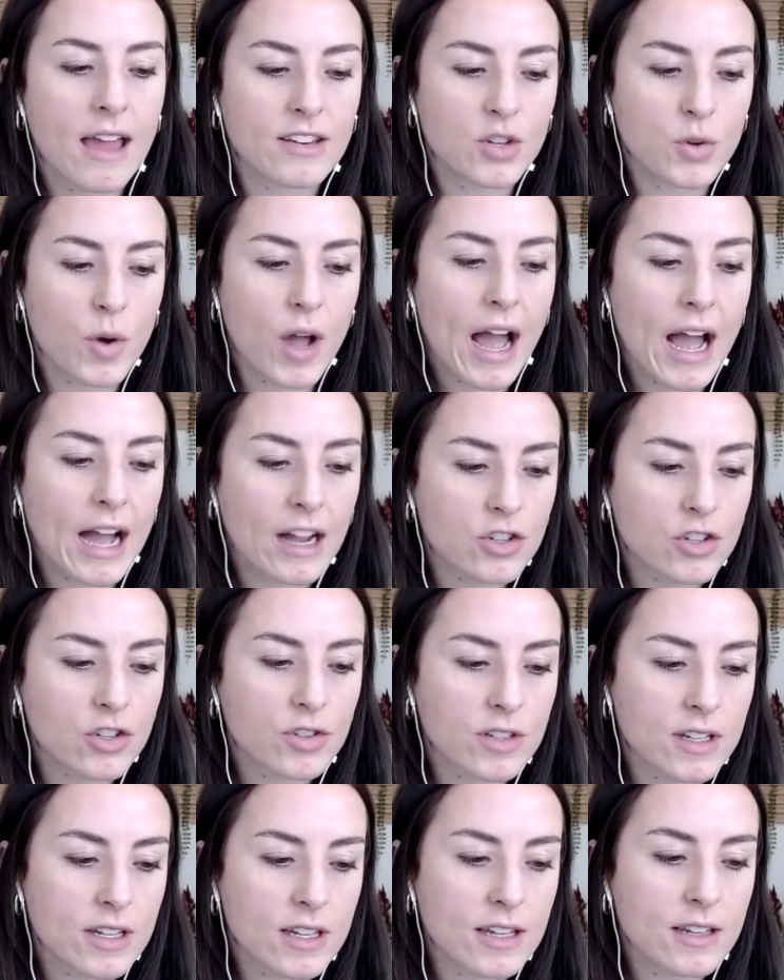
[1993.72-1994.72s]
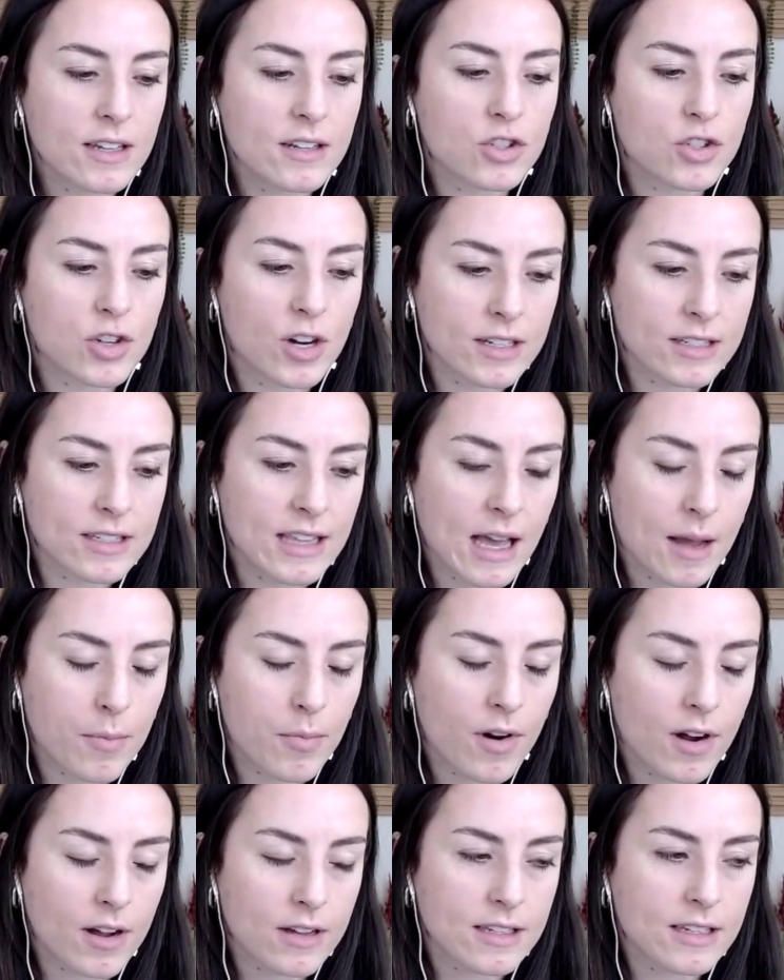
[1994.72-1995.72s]
to actually trust that
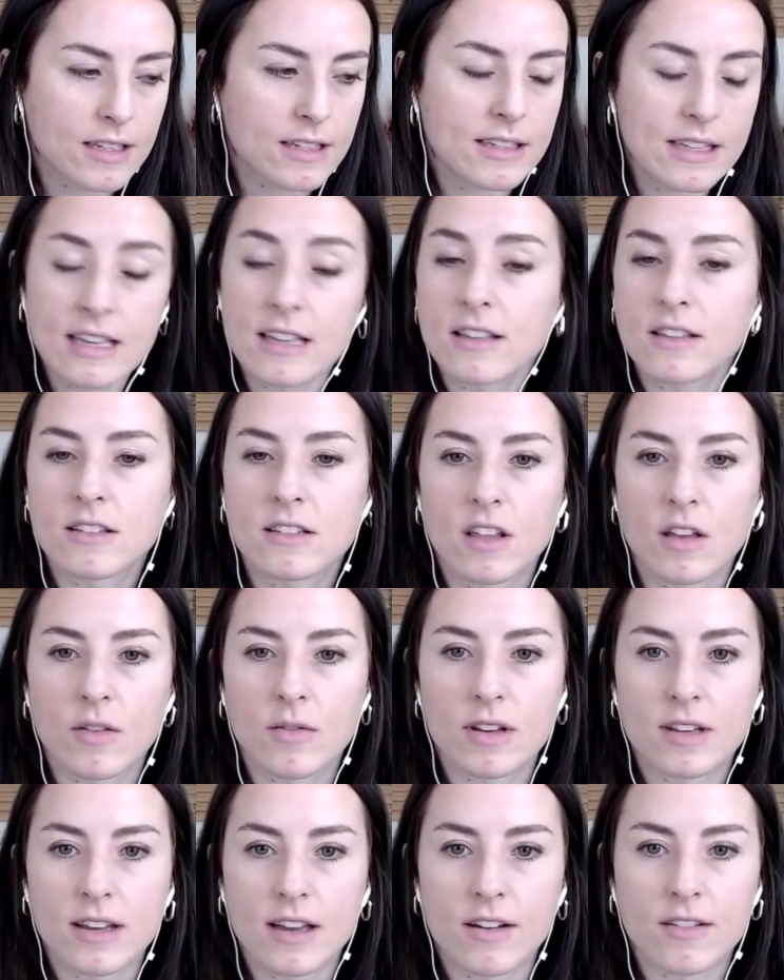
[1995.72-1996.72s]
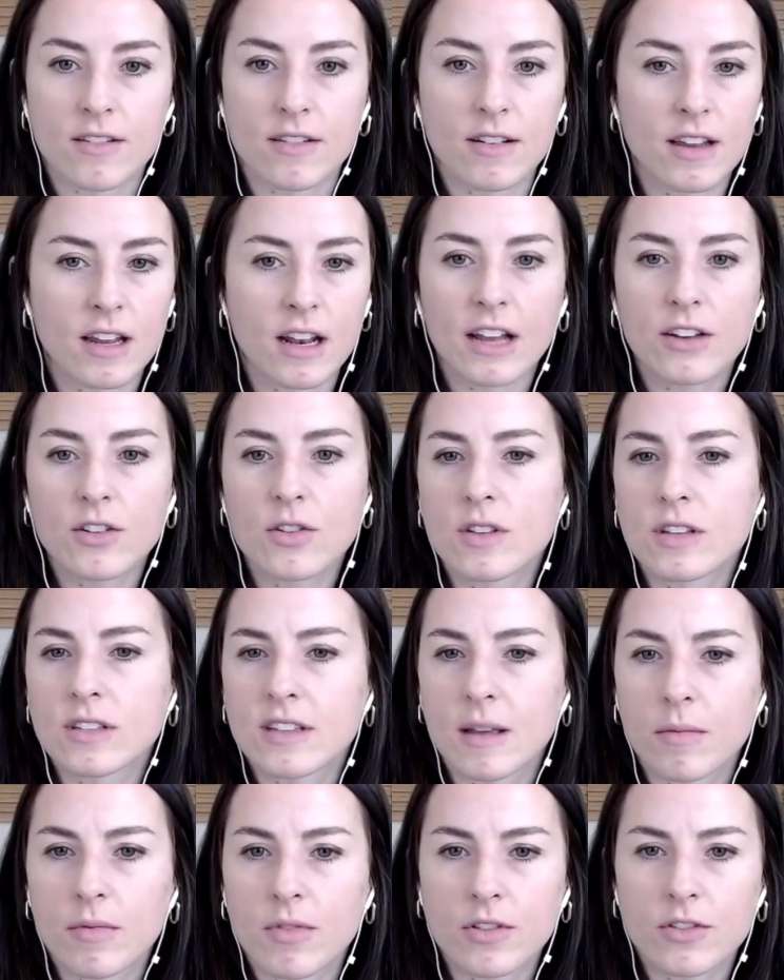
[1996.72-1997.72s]
process in slowing down. And I do the
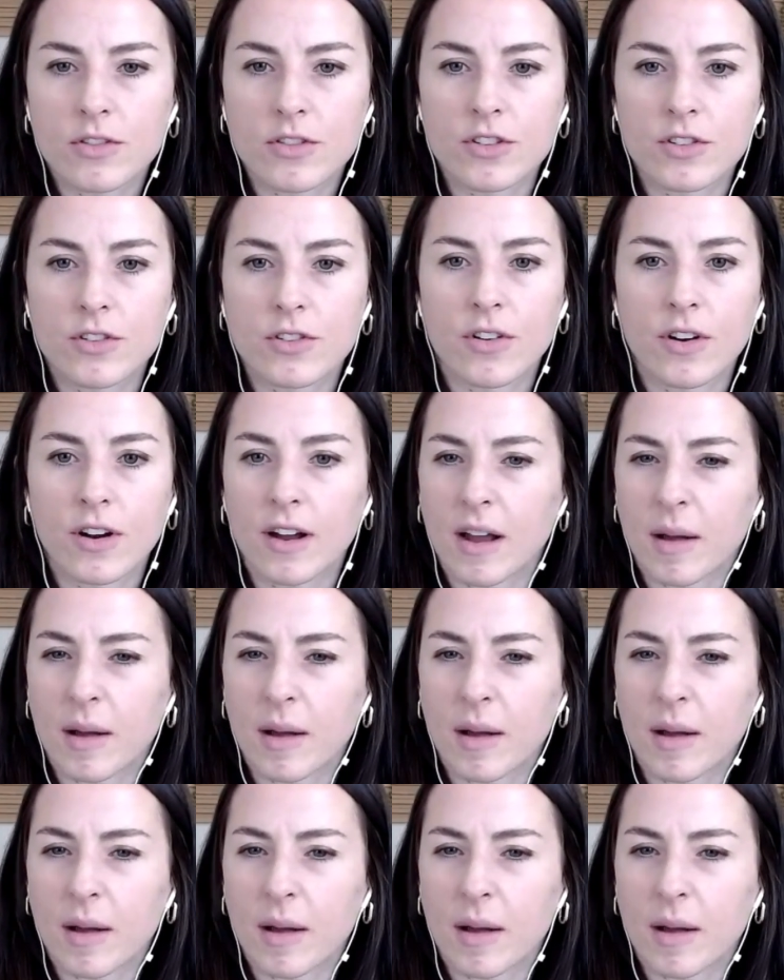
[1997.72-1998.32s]
same too.